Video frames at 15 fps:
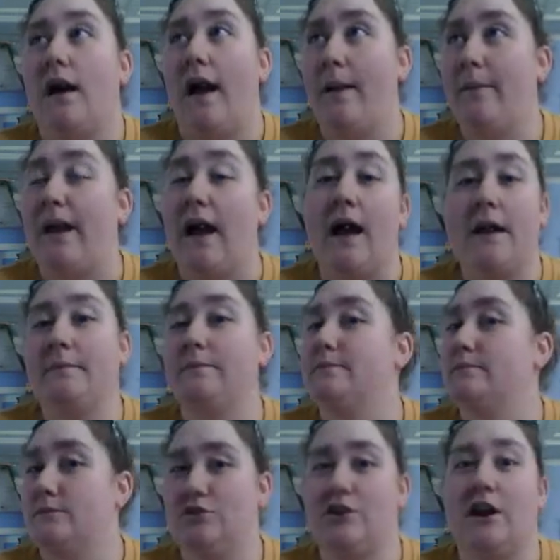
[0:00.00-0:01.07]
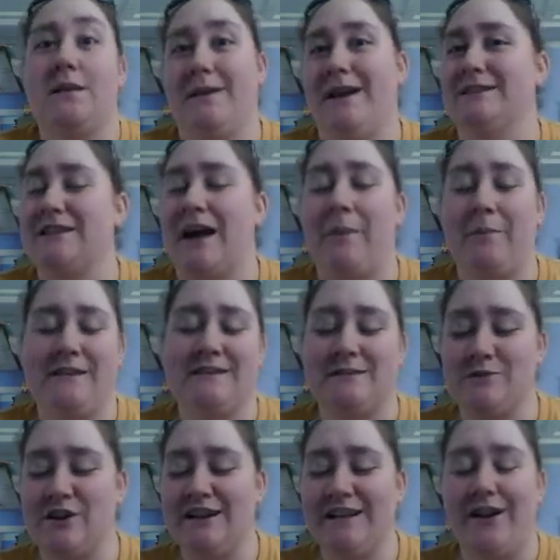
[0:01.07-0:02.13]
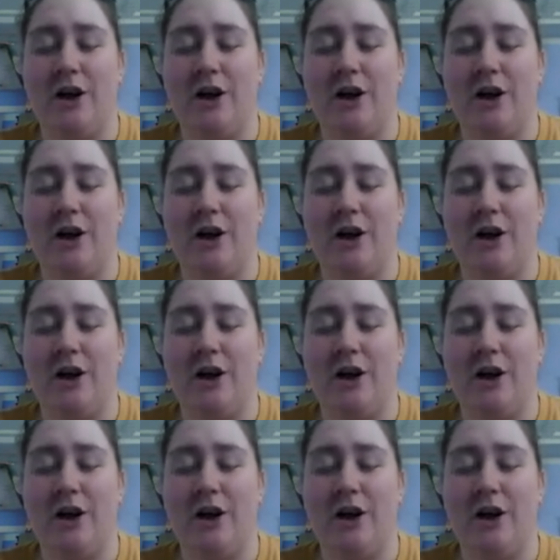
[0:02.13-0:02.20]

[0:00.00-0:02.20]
I mean, I'm trying to be on top of this. I'm trying to